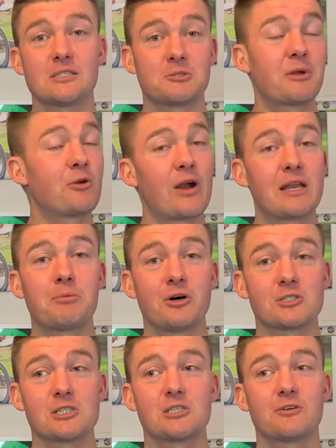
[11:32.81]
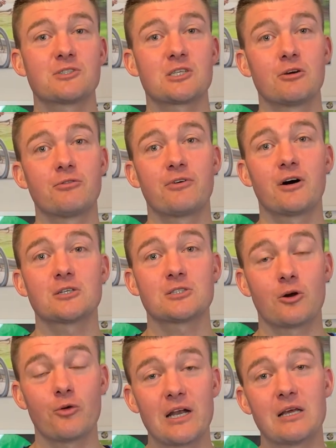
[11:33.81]
It's been really positive so far,
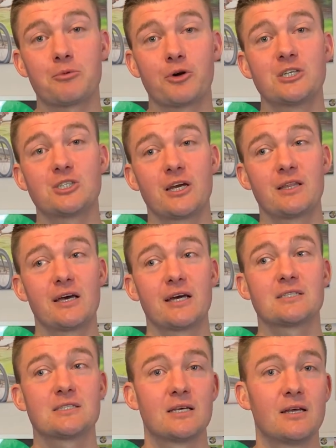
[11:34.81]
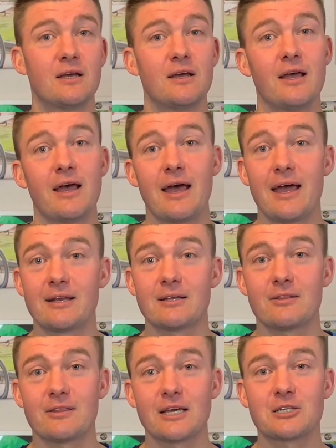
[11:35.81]
so I really appreciate that.
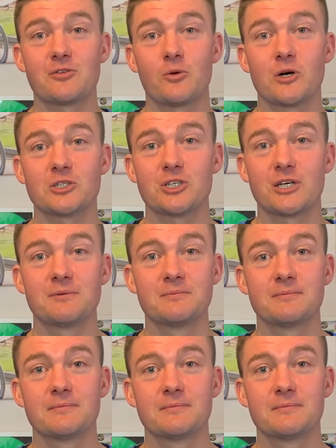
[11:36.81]
And thanks for watching.